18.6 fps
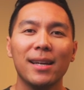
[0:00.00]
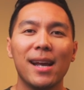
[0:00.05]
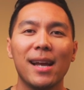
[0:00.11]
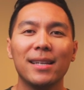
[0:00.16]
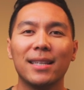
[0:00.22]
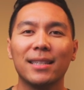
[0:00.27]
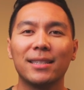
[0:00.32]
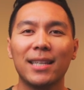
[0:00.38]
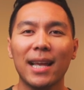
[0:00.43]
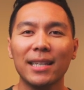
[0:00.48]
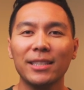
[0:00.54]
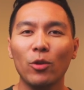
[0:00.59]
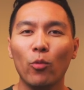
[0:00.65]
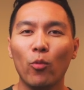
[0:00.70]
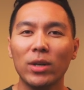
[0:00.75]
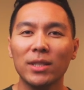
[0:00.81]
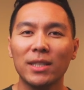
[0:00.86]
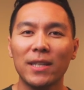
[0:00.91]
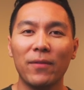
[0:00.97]
is the Section
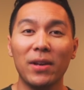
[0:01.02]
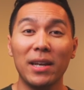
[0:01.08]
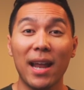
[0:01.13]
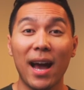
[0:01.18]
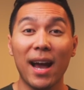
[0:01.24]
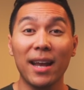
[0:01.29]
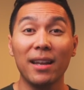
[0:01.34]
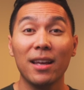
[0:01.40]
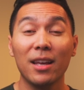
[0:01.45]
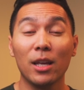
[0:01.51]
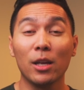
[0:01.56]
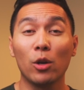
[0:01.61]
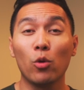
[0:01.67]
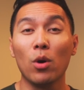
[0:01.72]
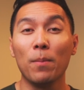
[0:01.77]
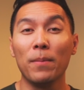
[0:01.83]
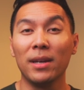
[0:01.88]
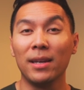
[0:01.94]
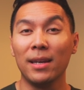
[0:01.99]
179
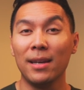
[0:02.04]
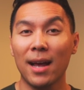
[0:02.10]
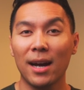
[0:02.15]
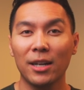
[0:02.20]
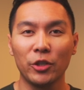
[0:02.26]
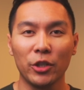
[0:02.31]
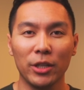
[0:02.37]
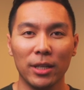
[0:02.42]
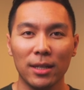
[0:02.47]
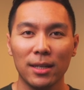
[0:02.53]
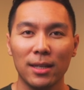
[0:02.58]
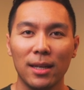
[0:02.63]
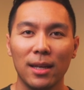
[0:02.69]
equipment deduction.